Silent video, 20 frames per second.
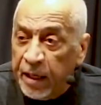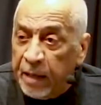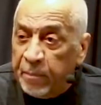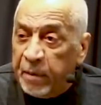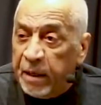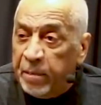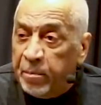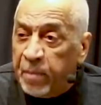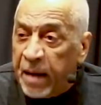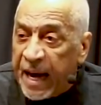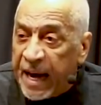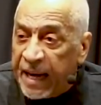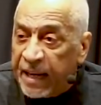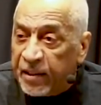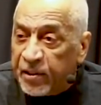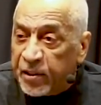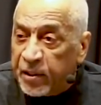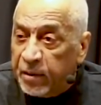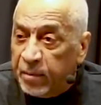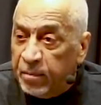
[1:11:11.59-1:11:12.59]
and be
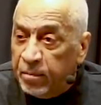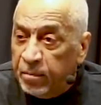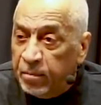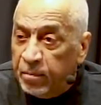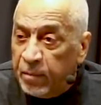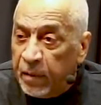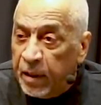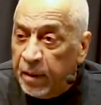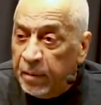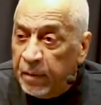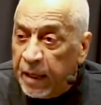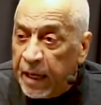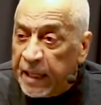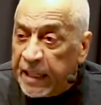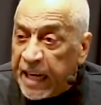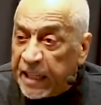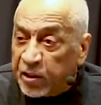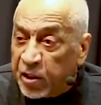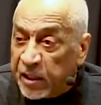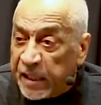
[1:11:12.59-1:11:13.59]
biased,
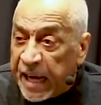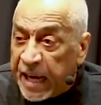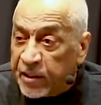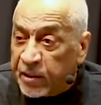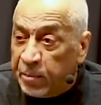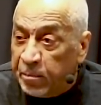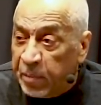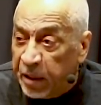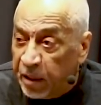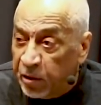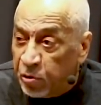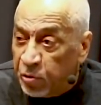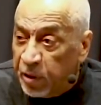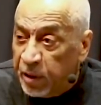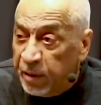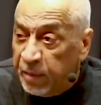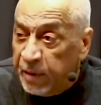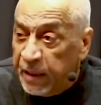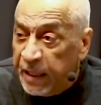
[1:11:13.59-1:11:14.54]
and exercise some bigotry.